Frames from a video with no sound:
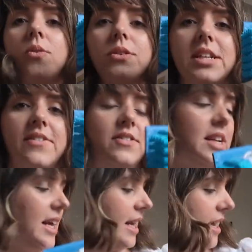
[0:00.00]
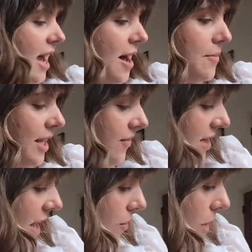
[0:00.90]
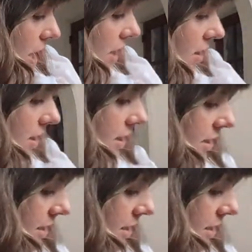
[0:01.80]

we'll definitely be giving that a whirl.